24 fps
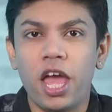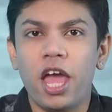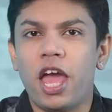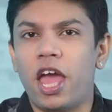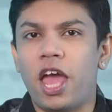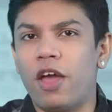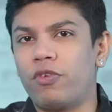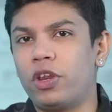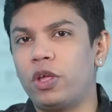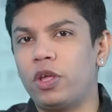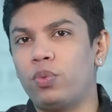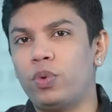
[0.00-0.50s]

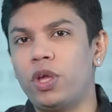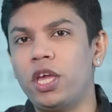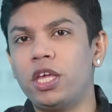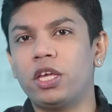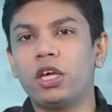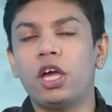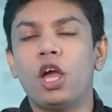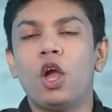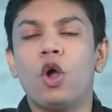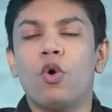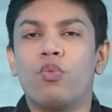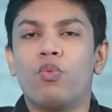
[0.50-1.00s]
Every week,
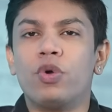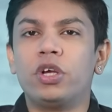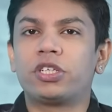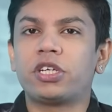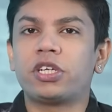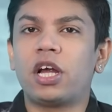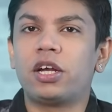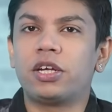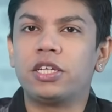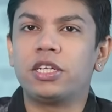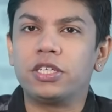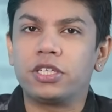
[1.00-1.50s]
we
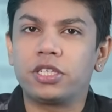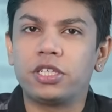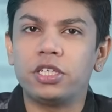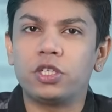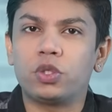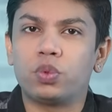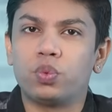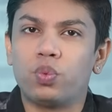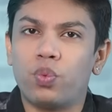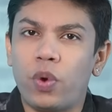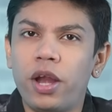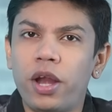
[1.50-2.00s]
shall
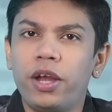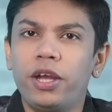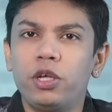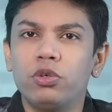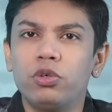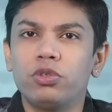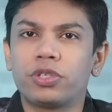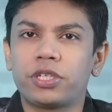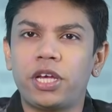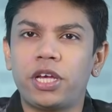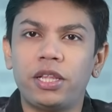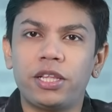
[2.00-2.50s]
discuss one new
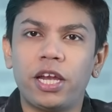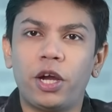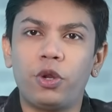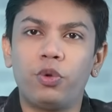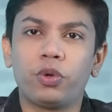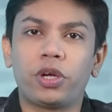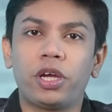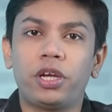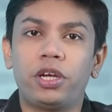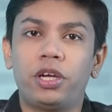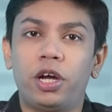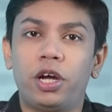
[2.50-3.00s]
skill that you
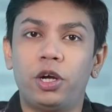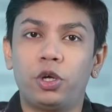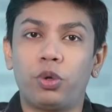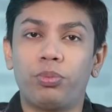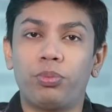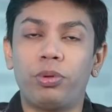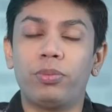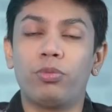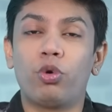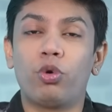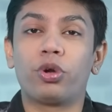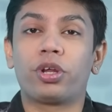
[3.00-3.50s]
can learn to
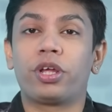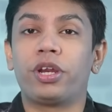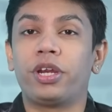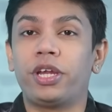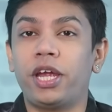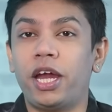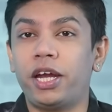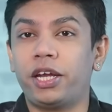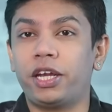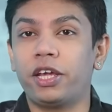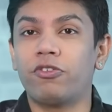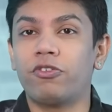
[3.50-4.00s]
be more
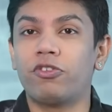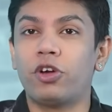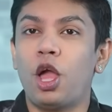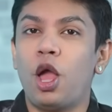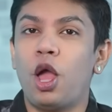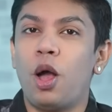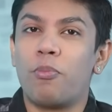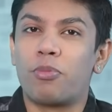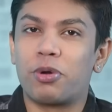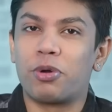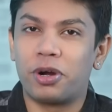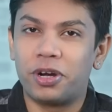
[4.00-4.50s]
creative,
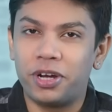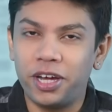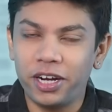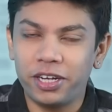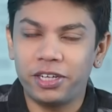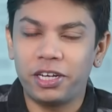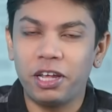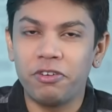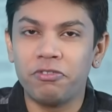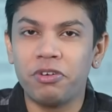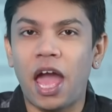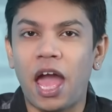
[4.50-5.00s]

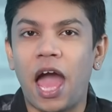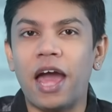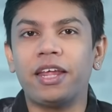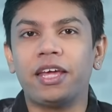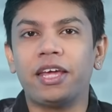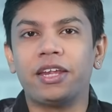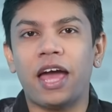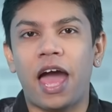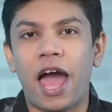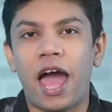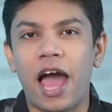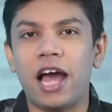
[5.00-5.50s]
productive and
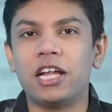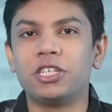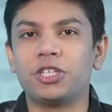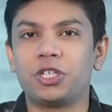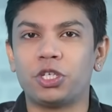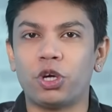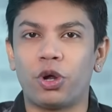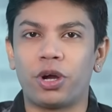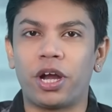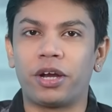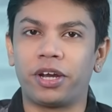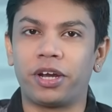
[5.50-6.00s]
enhance
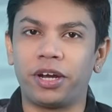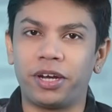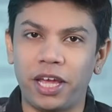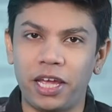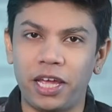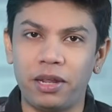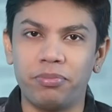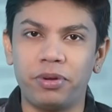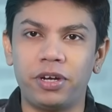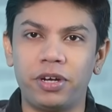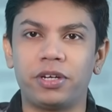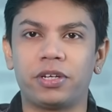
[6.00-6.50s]
your
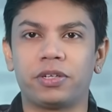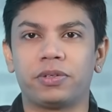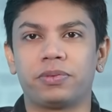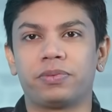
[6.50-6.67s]
entertainment.